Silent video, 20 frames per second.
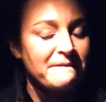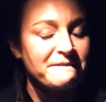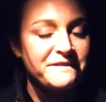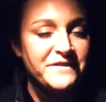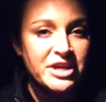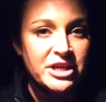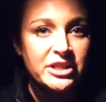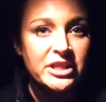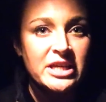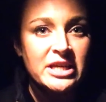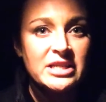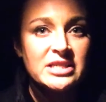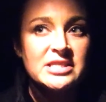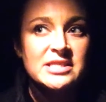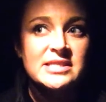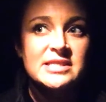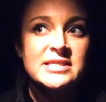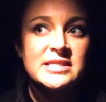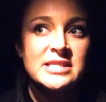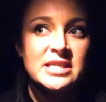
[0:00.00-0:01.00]
feeling
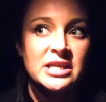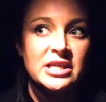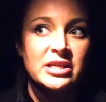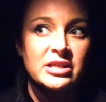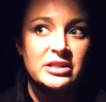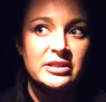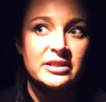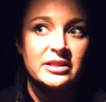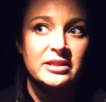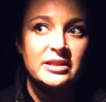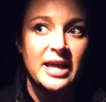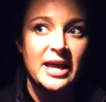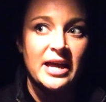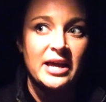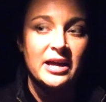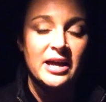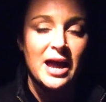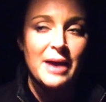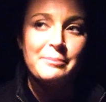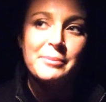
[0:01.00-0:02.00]
still
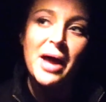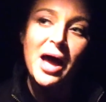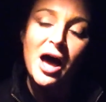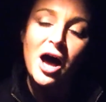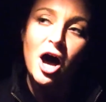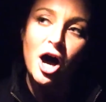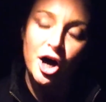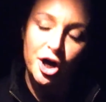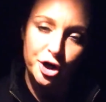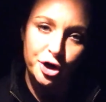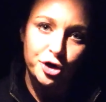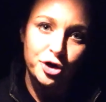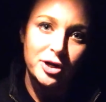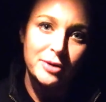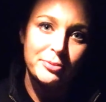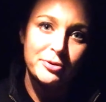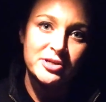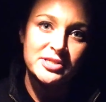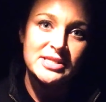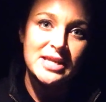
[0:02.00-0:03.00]
like I'm not
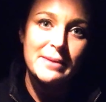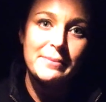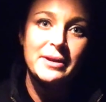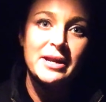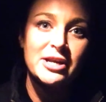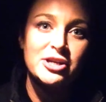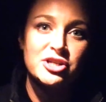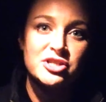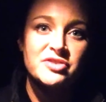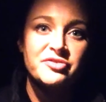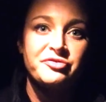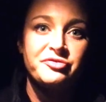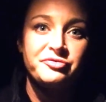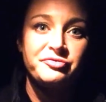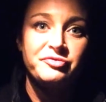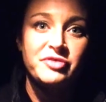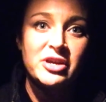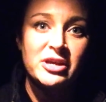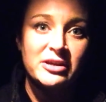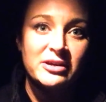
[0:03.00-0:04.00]
hungry per se, but I just
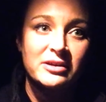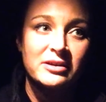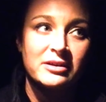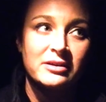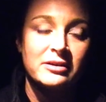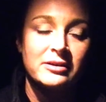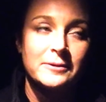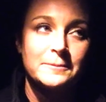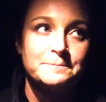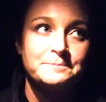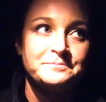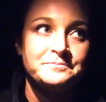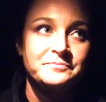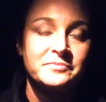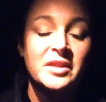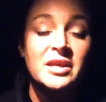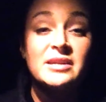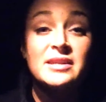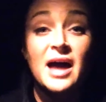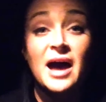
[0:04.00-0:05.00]
feel
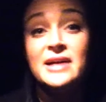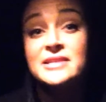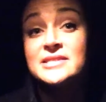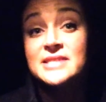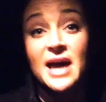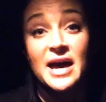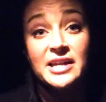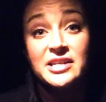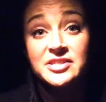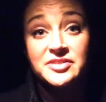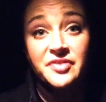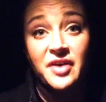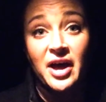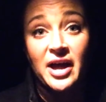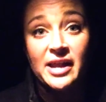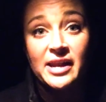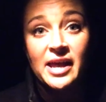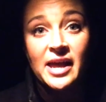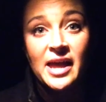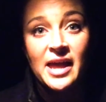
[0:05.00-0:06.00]
not
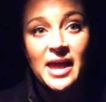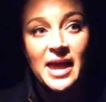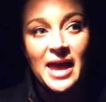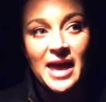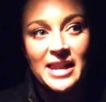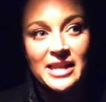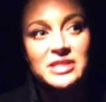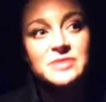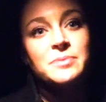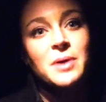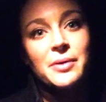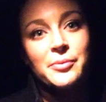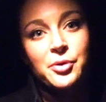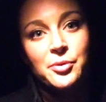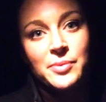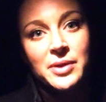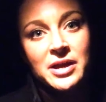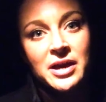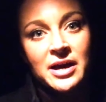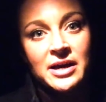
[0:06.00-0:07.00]
satisfied, and it's probably
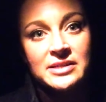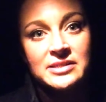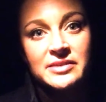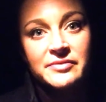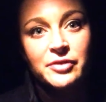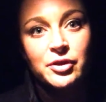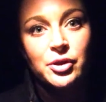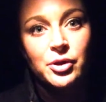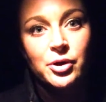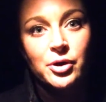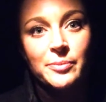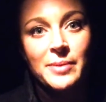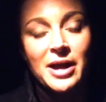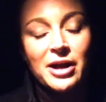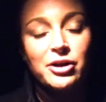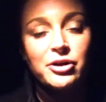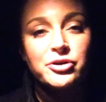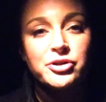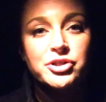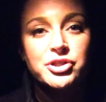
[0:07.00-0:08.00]
because of the lower
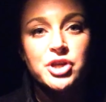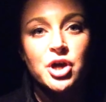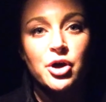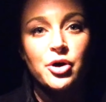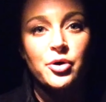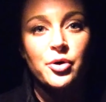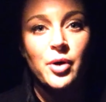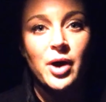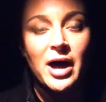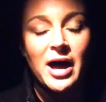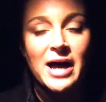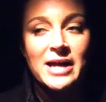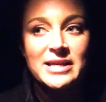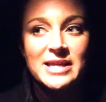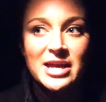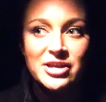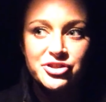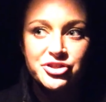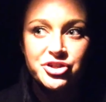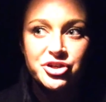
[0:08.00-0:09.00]
macros. So
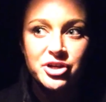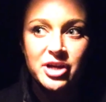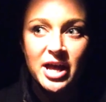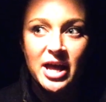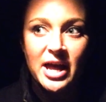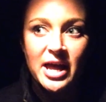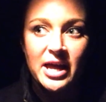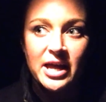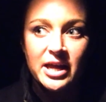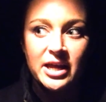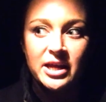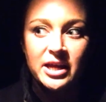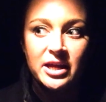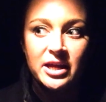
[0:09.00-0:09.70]
yesterday